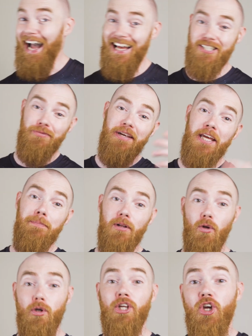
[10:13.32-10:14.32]
as we keep a
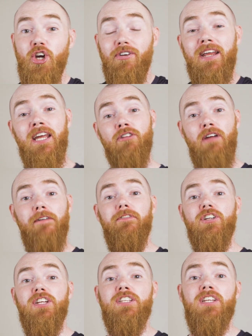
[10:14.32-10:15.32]
load of Ukrainian
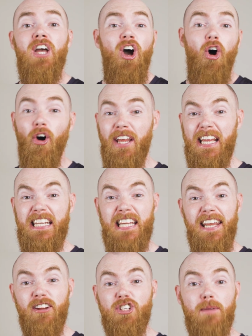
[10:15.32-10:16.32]
refugees on a
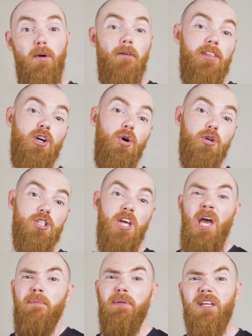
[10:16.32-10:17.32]
container ship off the coast
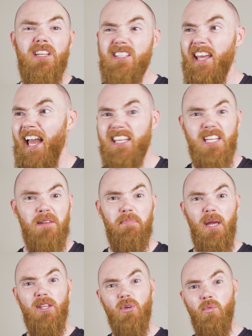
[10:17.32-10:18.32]
because the
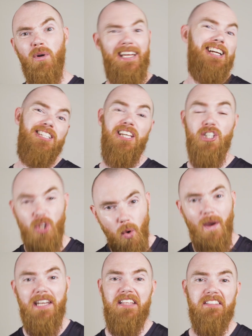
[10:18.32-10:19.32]
SNP don't want to actually do
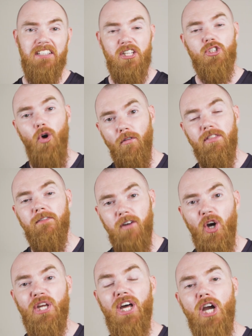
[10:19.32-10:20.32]
anything to solve the
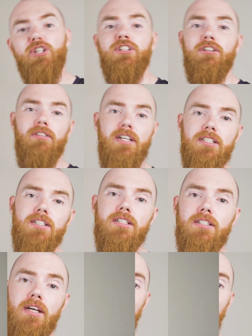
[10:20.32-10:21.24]
fucking housing crisis.